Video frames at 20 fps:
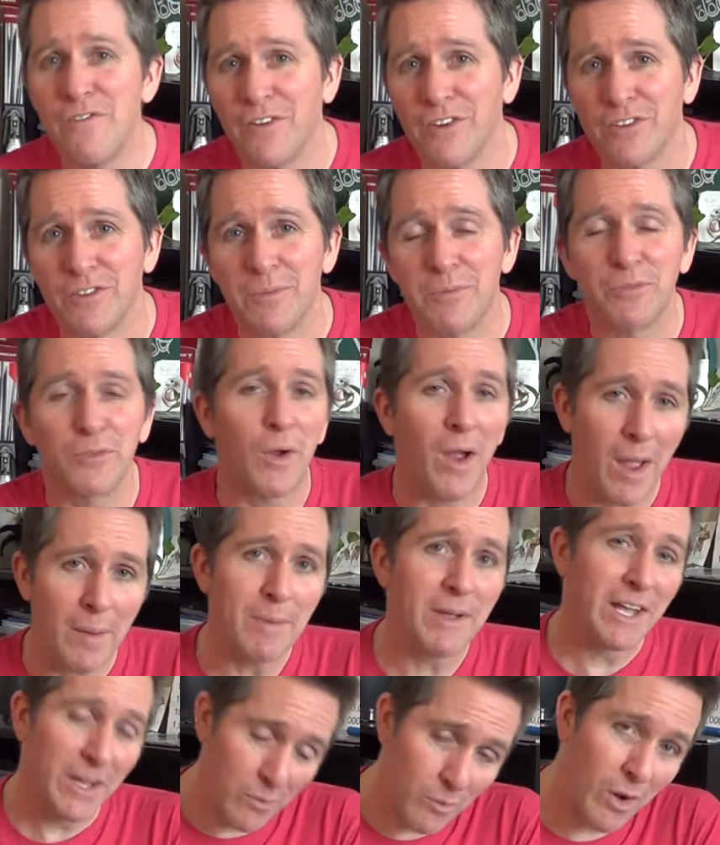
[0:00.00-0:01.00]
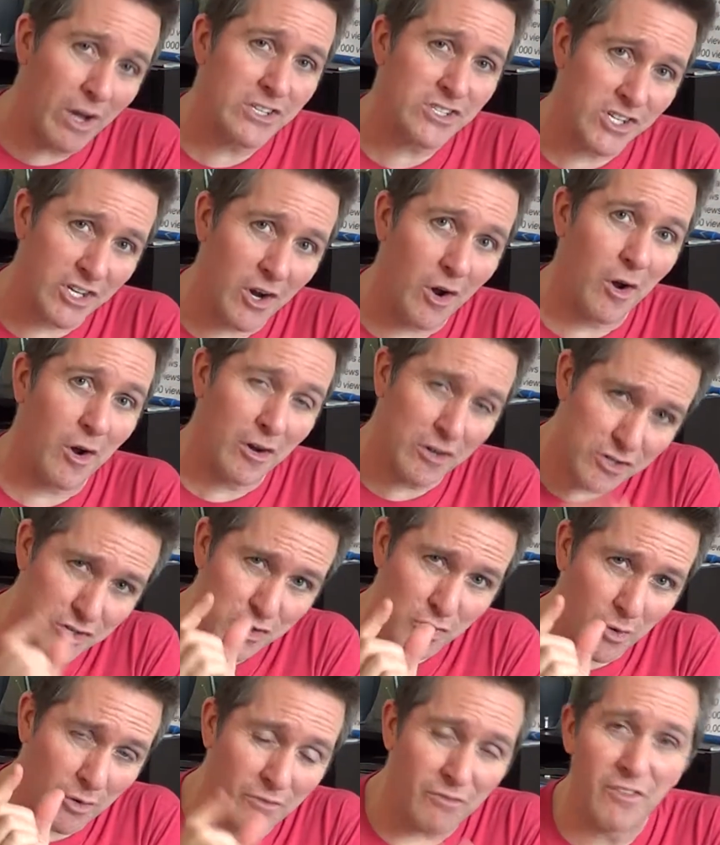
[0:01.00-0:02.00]
for subscribing and watching our
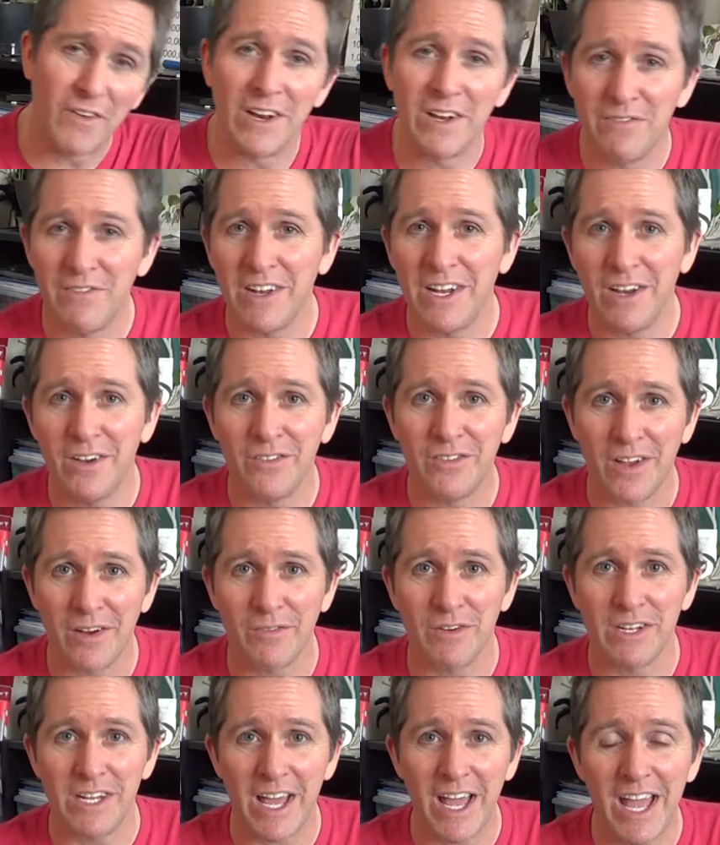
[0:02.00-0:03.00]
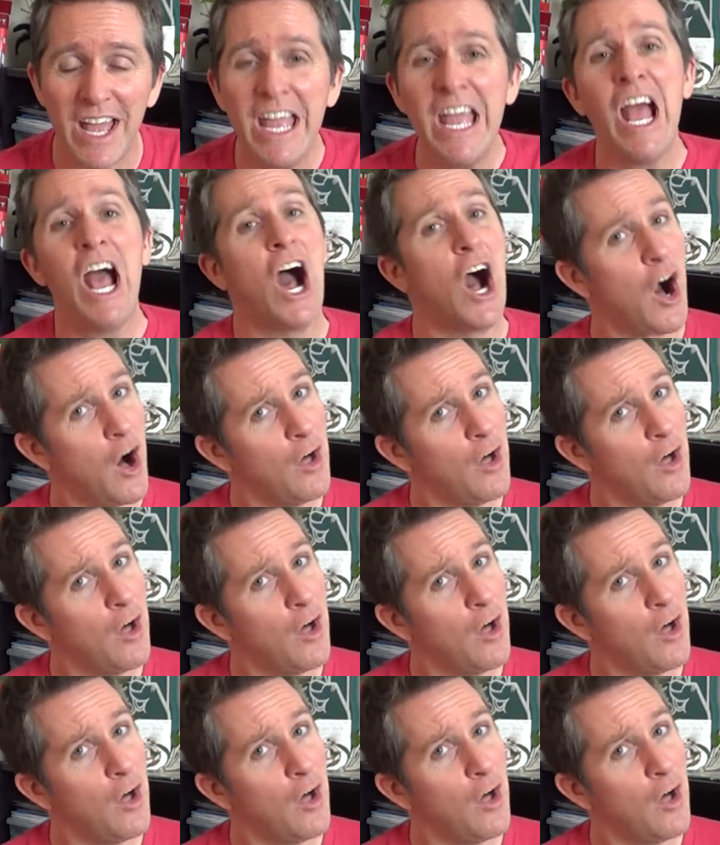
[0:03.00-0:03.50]
short, funny videos every day.